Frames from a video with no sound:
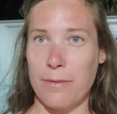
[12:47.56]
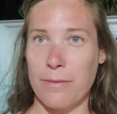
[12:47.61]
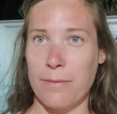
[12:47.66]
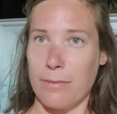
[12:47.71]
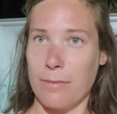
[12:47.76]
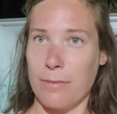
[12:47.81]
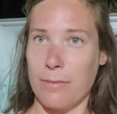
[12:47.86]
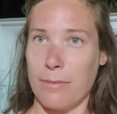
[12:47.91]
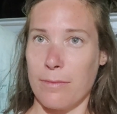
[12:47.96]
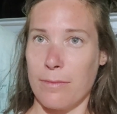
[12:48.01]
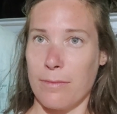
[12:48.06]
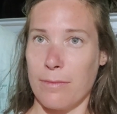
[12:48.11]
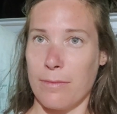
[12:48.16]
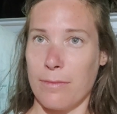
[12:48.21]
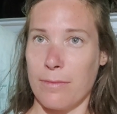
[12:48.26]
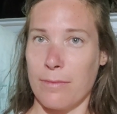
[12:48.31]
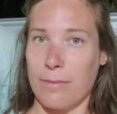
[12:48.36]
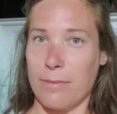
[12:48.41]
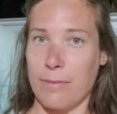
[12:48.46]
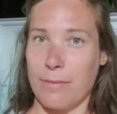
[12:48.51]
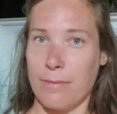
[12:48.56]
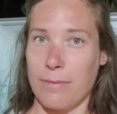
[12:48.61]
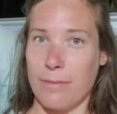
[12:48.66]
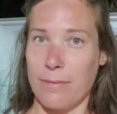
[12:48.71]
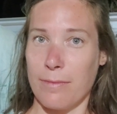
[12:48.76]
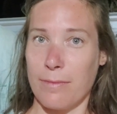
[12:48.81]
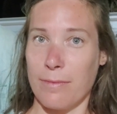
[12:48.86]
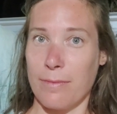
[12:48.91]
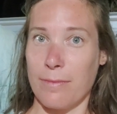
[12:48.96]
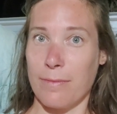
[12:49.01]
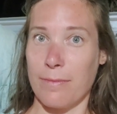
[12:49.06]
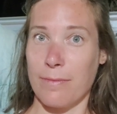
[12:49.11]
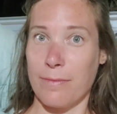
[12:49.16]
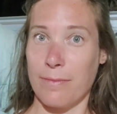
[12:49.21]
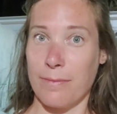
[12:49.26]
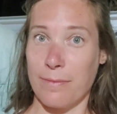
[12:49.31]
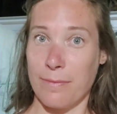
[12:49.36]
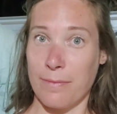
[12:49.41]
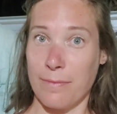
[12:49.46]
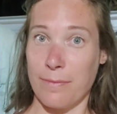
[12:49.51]

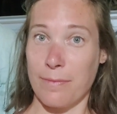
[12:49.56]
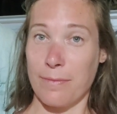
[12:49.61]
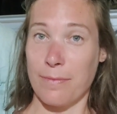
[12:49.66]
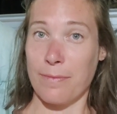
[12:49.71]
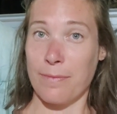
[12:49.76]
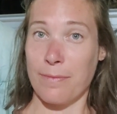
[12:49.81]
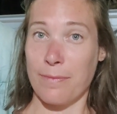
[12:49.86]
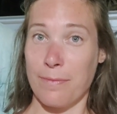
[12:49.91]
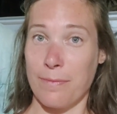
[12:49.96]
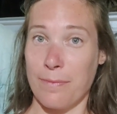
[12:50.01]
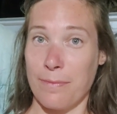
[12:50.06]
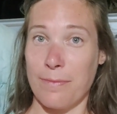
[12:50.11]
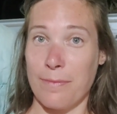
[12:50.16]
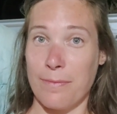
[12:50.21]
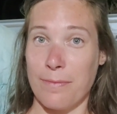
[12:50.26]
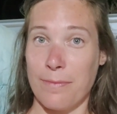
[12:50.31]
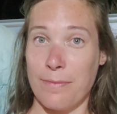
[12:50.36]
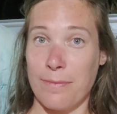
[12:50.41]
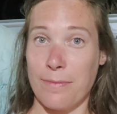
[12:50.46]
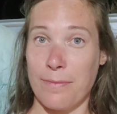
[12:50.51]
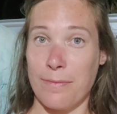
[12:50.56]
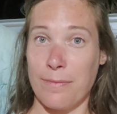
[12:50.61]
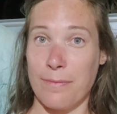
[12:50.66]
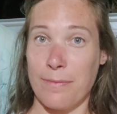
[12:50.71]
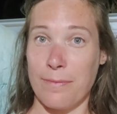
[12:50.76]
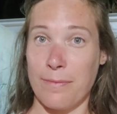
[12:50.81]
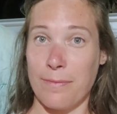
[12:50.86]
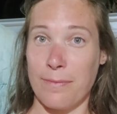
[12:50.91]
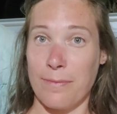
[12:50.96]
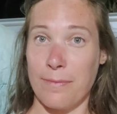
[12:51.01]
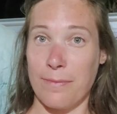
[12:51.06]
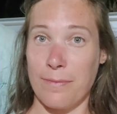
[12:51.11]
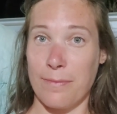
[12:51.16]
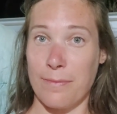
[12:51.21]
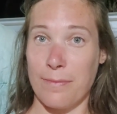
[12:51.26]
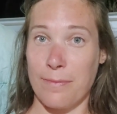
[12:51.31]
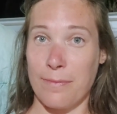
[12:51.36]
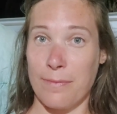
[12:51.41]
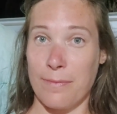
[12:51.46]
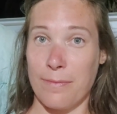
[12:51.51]

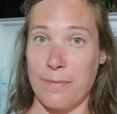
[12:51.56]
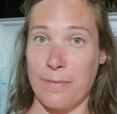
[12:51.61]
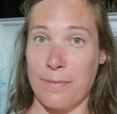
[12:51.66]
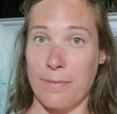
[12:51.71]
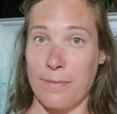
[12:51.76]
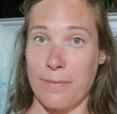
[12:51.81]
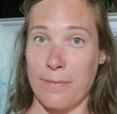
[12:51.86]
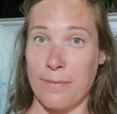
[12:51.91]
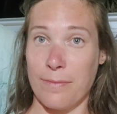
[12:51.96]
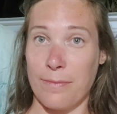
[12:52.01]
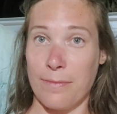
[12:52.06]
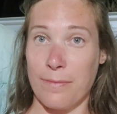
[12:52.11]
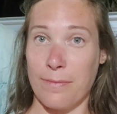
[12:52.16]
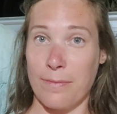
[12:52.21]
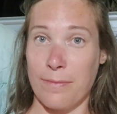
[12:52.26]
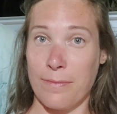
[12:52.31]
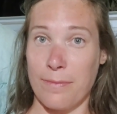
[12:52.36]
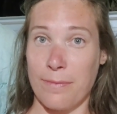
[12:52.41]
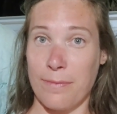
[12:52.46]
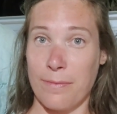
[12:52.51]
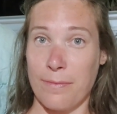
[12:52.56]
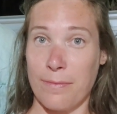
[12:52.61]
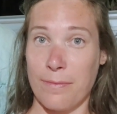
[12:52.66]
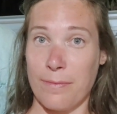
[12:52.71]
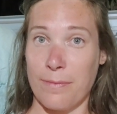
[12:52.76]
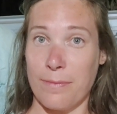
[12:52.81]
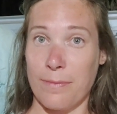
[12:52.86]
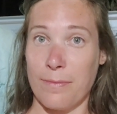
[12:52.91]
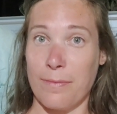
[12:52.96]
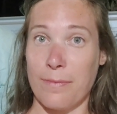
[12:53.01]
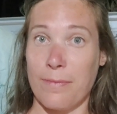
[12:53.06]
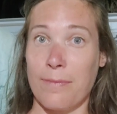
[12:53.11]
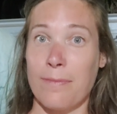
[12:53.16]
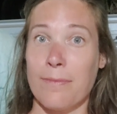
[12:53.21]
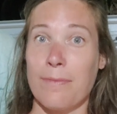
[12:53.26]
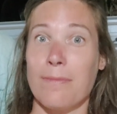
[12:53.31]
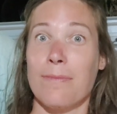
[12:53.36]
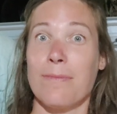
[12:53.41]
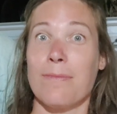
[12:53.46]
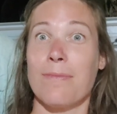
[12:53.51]

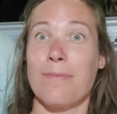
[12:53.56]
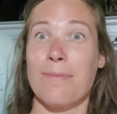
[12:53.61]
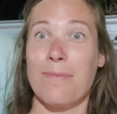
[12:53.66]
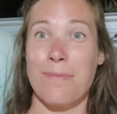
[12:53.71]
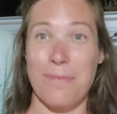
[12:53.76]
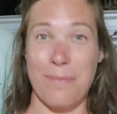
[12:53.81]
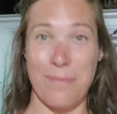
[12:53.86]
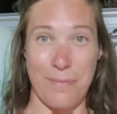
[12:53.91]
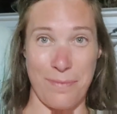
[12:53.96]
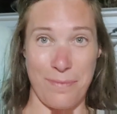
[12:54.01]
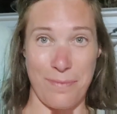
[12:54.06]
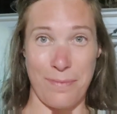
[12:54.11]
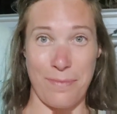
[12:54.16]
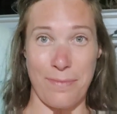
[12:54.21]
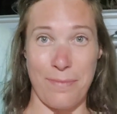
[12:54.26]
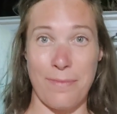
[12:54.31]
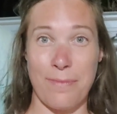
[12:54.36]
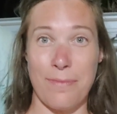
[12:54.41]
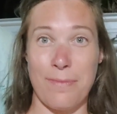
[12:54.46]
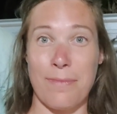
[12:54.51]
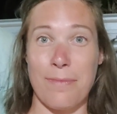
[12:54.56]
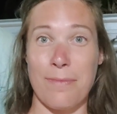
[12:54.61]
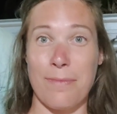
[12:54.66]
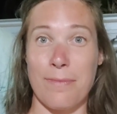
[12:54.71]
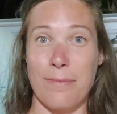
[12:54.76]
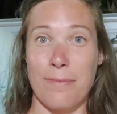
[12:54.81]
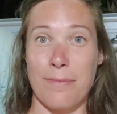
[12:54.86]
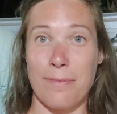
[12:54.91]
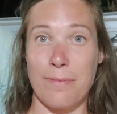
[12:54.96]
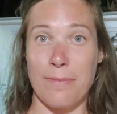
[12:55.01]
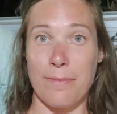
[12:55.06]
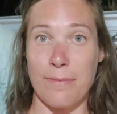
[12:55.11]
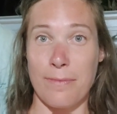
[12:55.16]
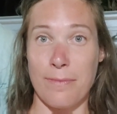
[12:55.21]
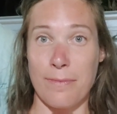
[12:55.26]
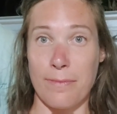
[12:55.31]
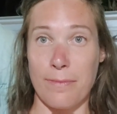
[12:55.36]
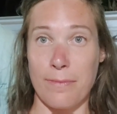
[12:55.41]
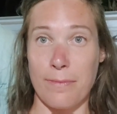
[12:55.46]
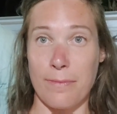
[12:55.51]
(silent)